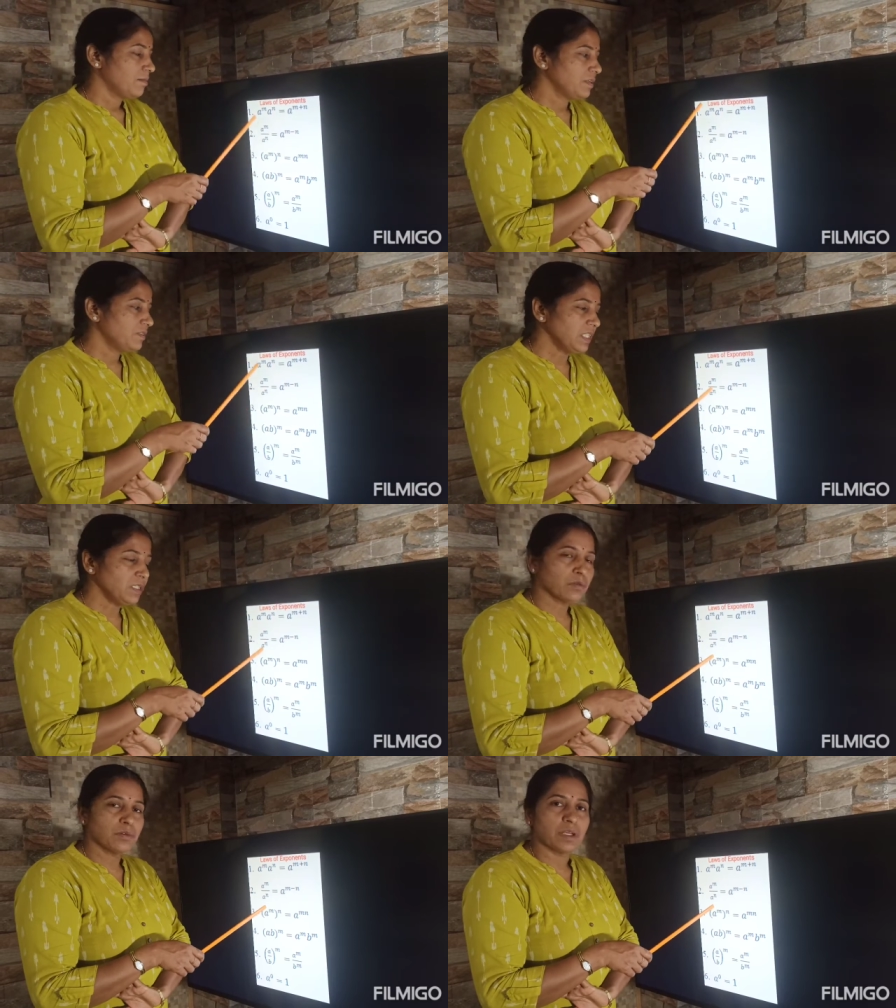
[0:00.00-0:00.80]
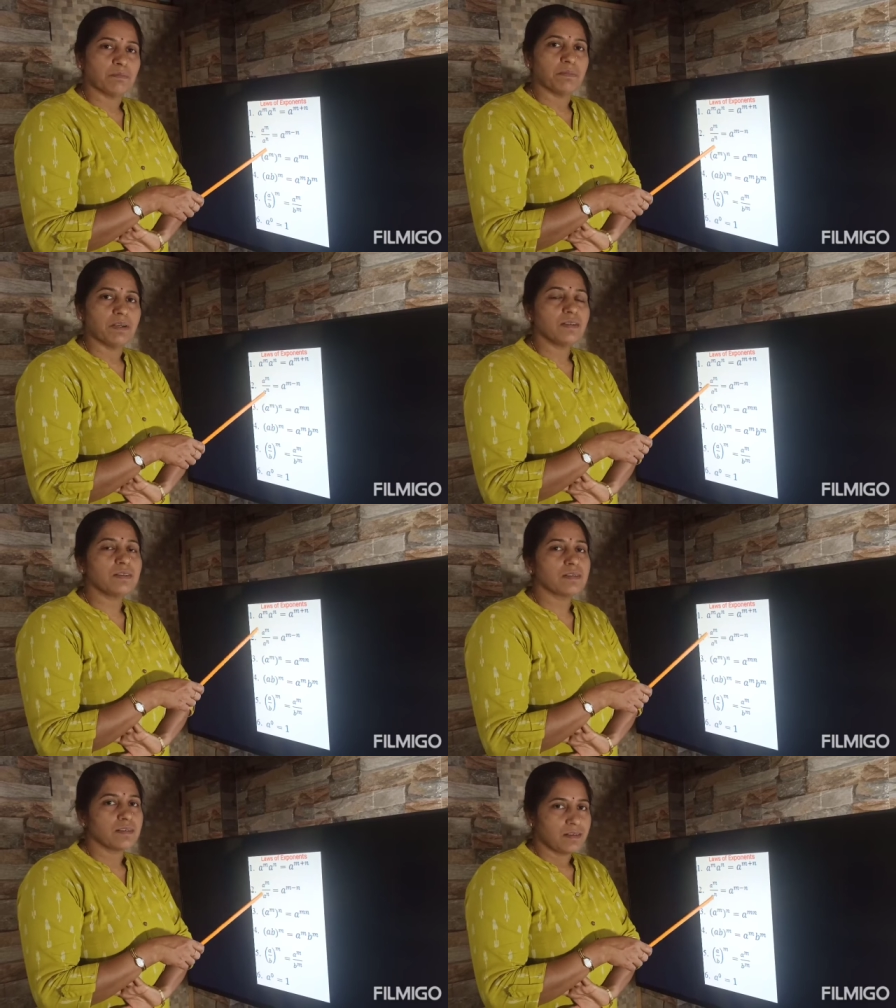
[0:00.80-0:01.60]
Between two
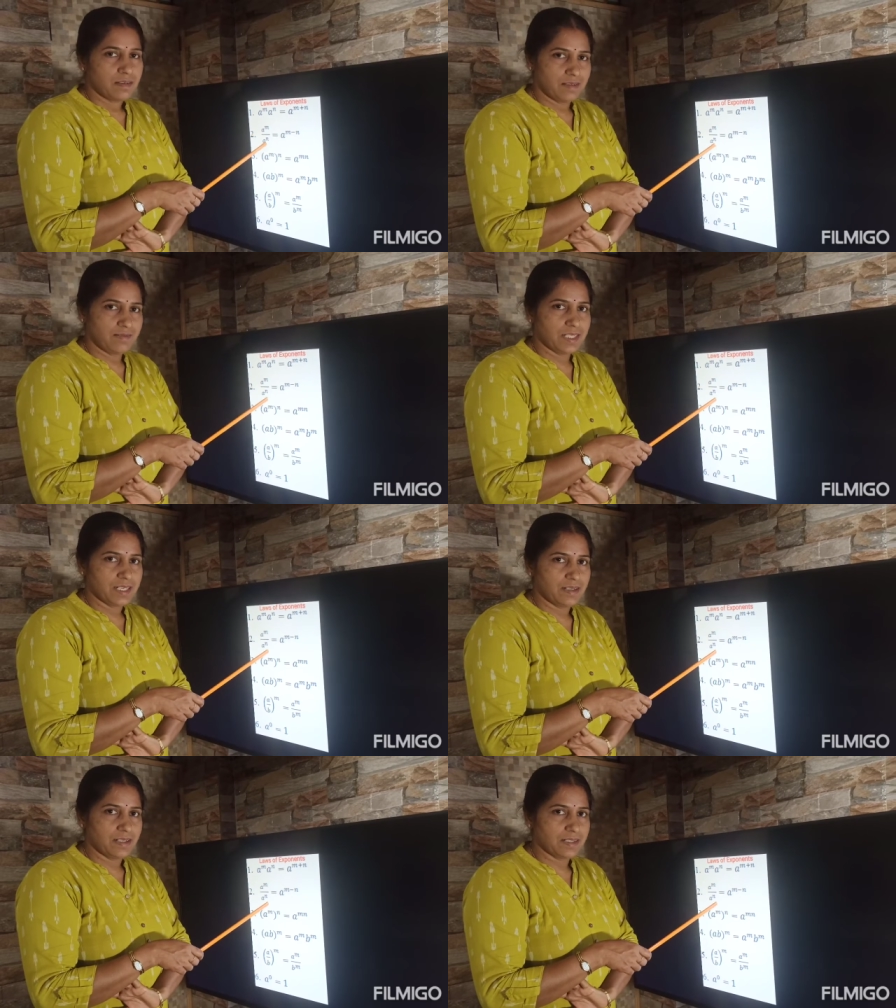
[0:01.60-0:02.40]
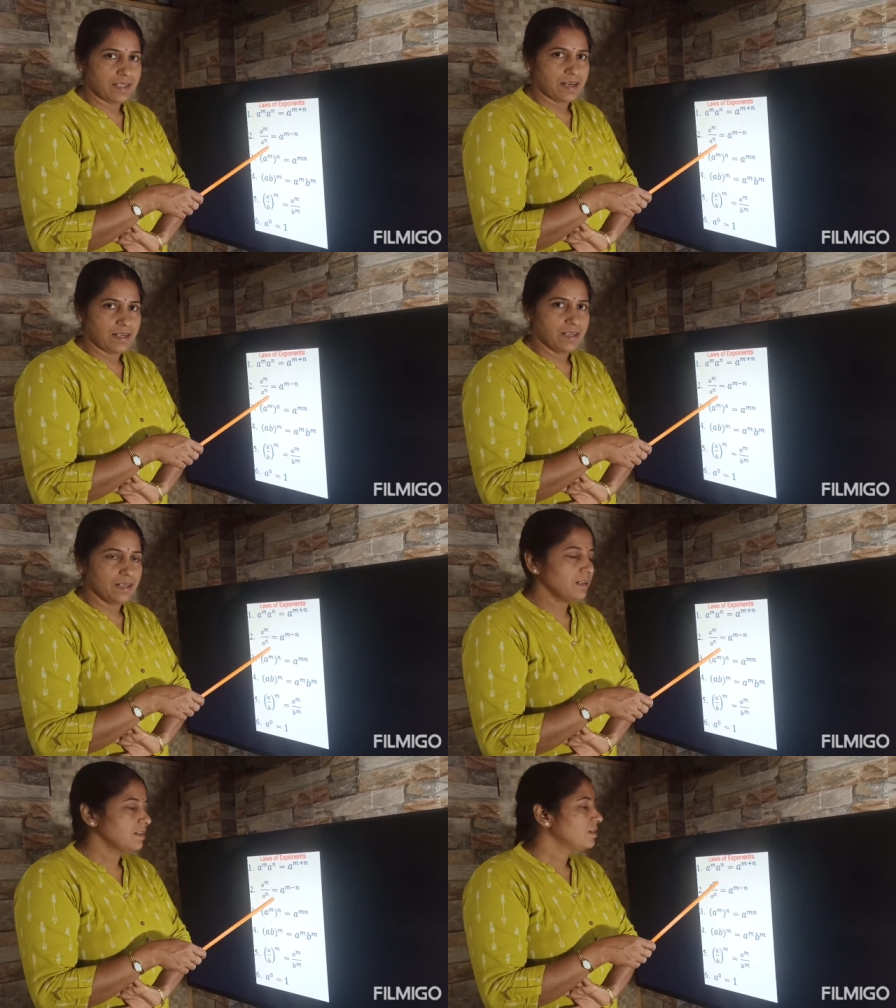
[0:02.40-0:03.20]
numbers, division is there
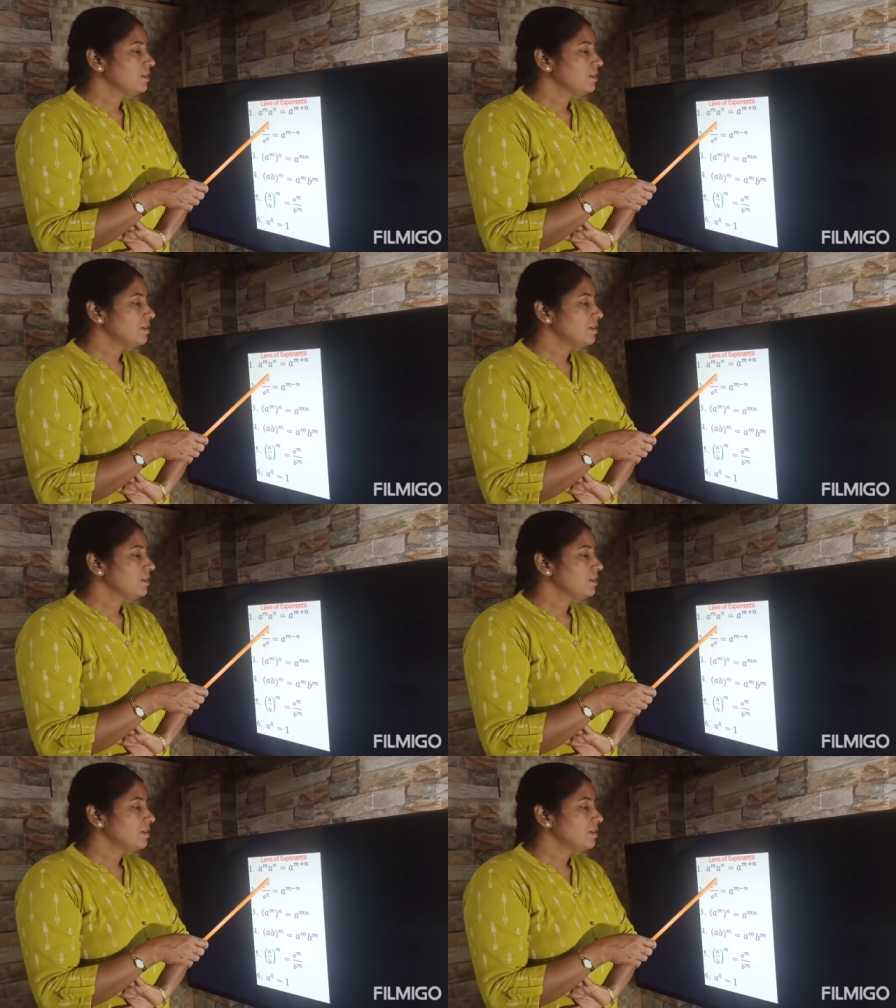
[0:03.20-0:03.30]
here.